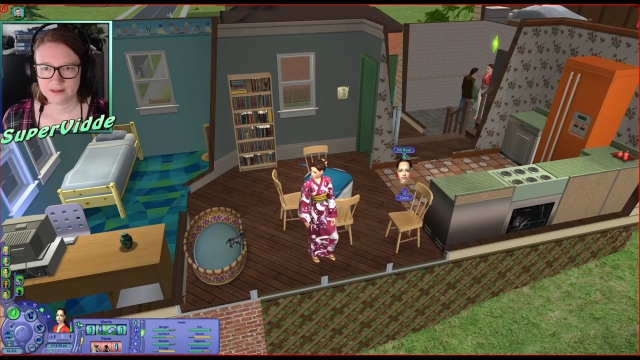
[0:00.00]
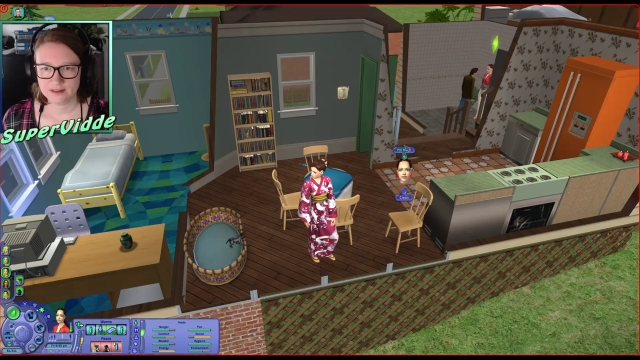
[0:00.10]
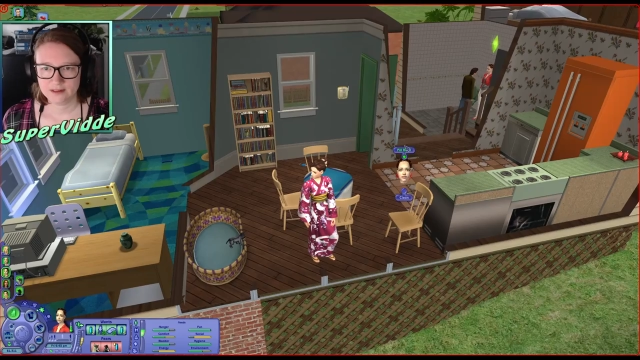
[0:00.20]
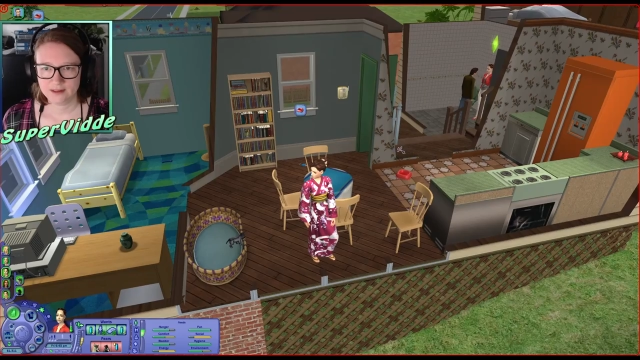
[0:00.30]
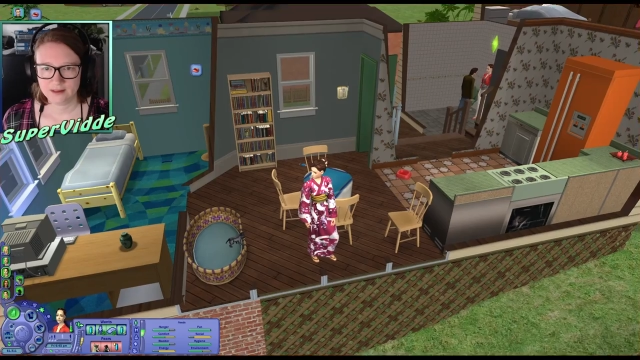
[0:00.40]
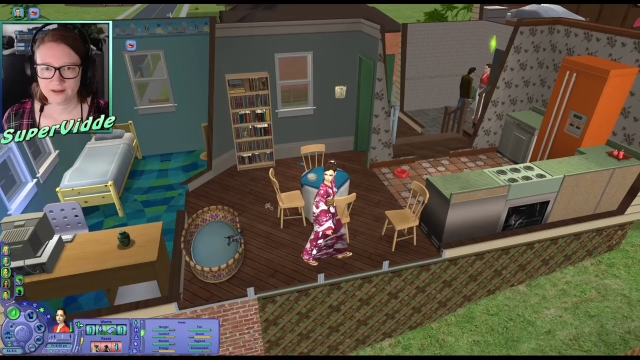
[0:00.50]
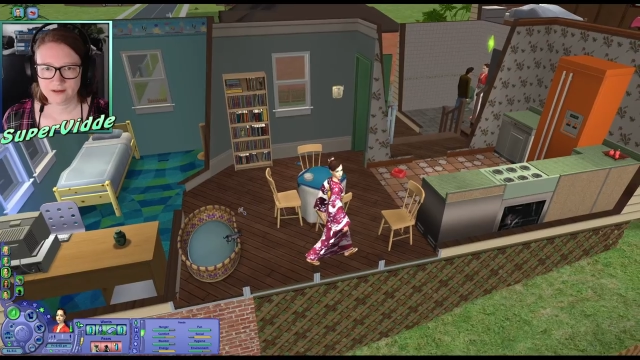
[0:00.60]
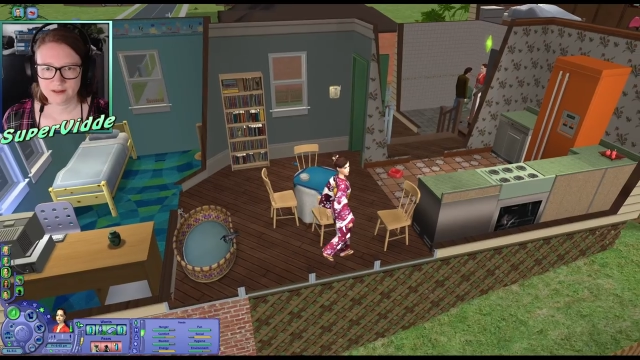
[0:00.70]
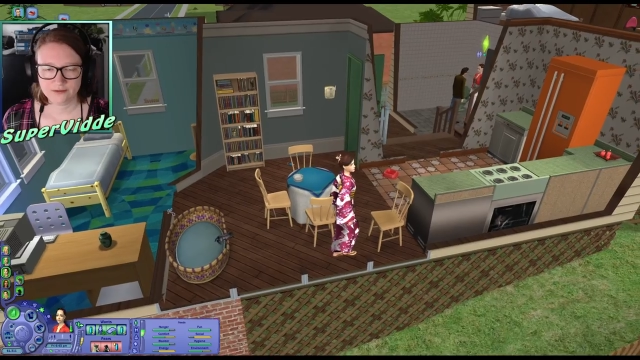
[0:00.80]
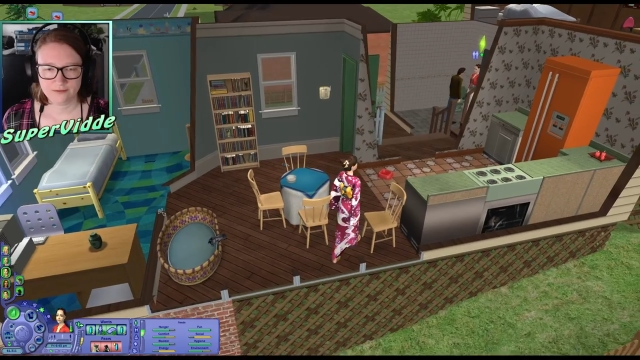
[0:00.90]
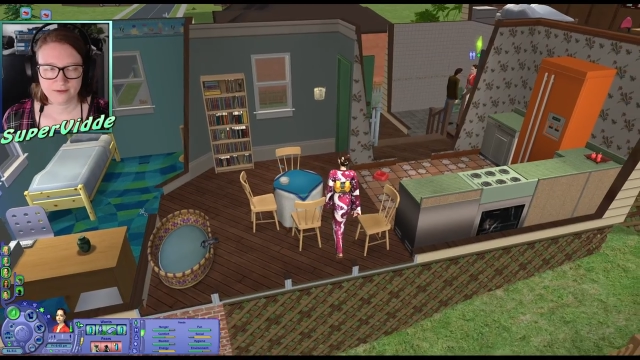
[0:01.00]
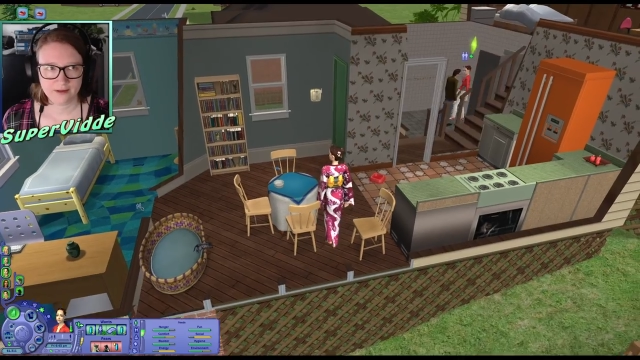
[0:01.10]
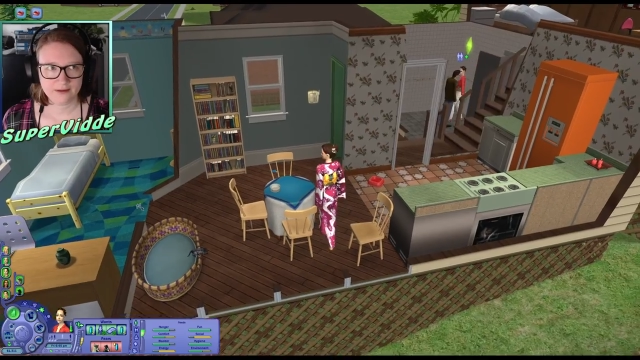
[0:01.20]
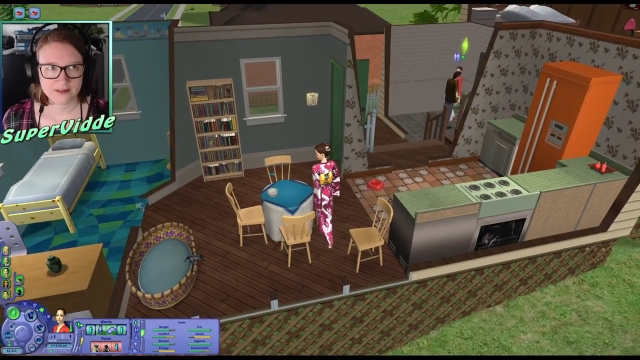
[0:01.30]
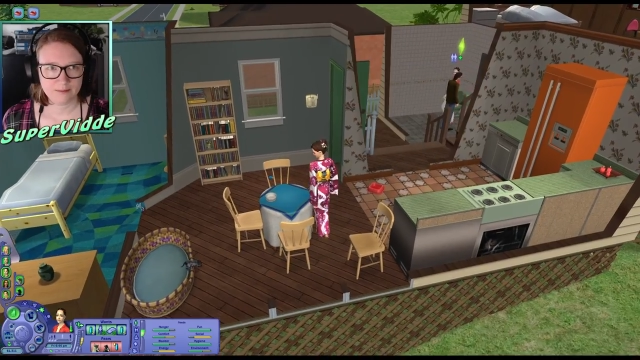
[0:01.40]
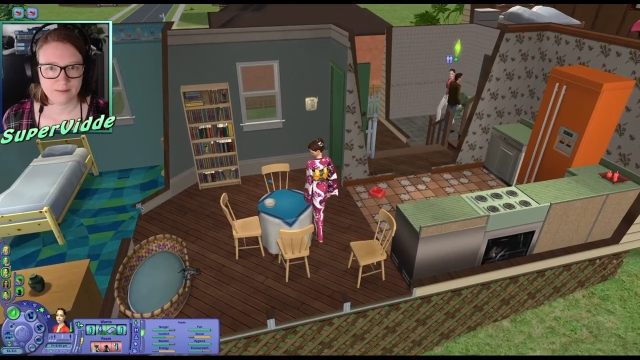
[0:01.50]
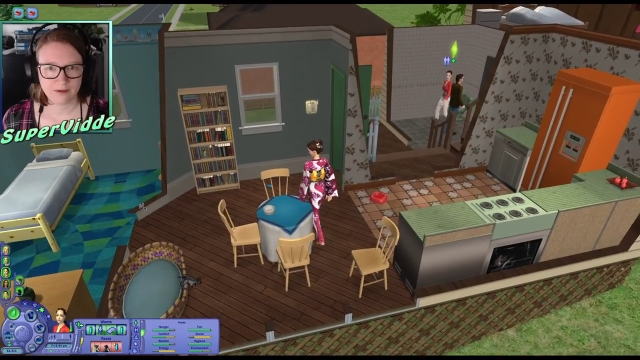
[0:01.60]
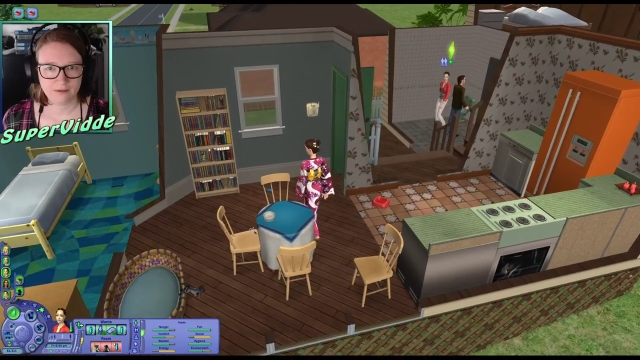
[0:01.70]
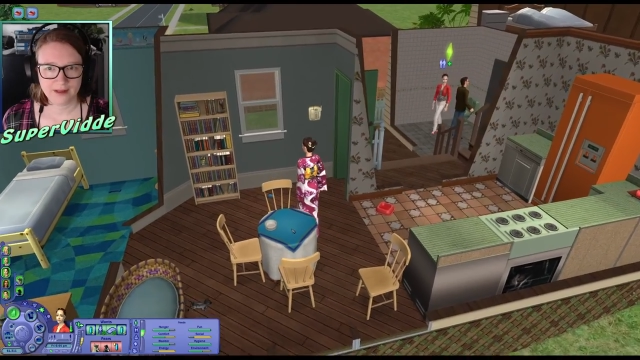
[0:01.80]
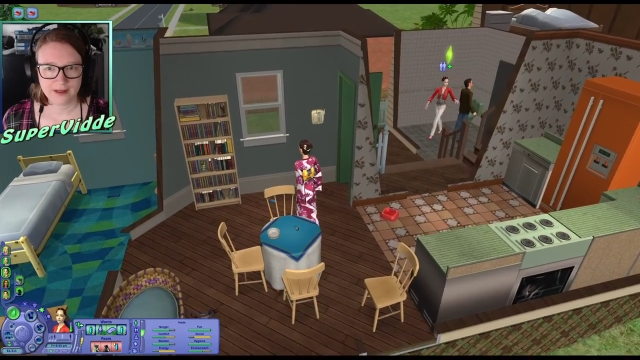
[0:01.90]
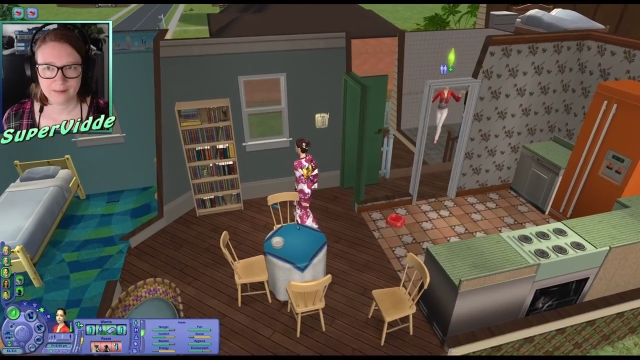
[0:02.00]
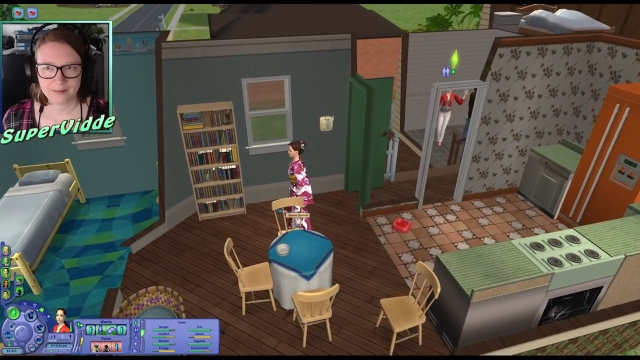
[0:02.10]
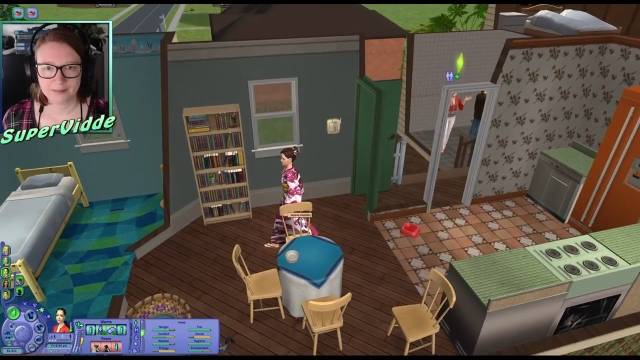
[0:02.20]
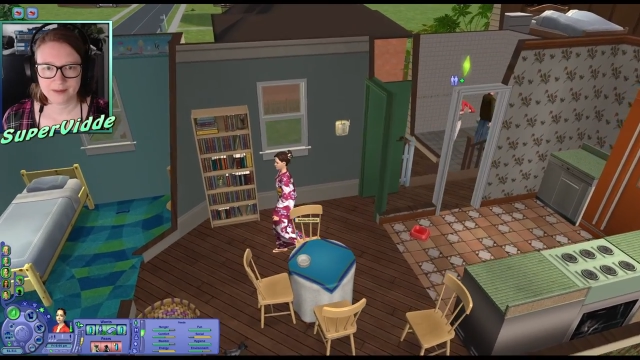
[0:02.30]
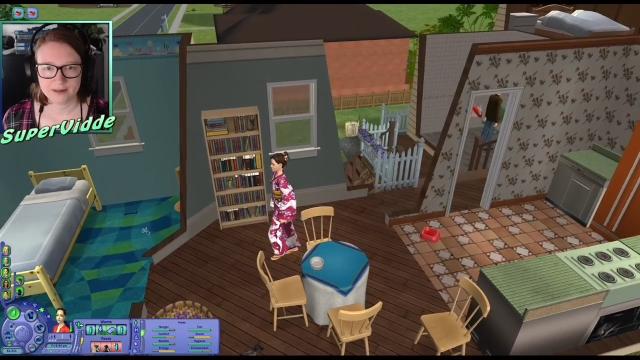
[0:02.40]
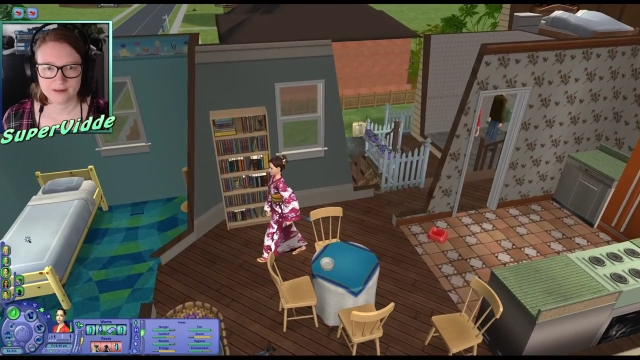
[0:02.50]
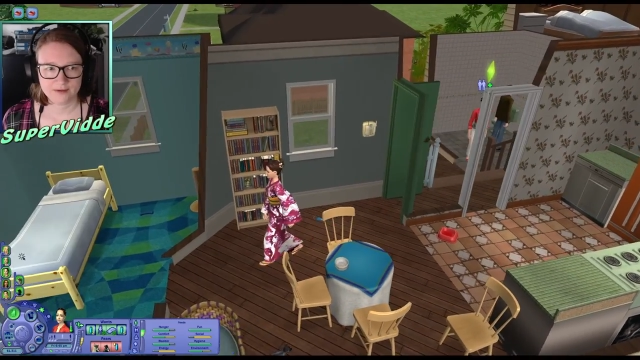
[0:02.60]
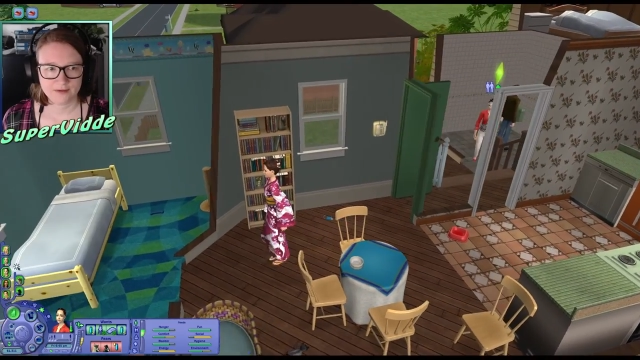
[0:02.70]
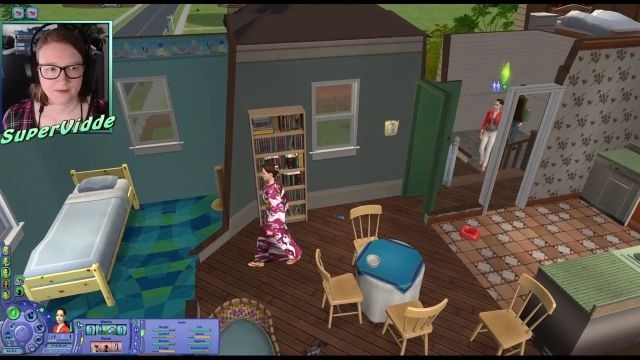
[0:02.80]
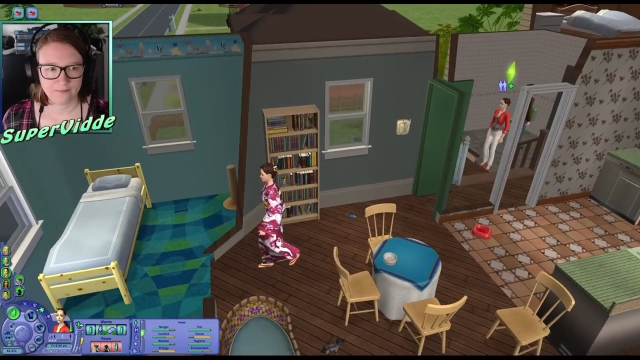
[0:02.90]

Chanel, you need to fill this bowl up because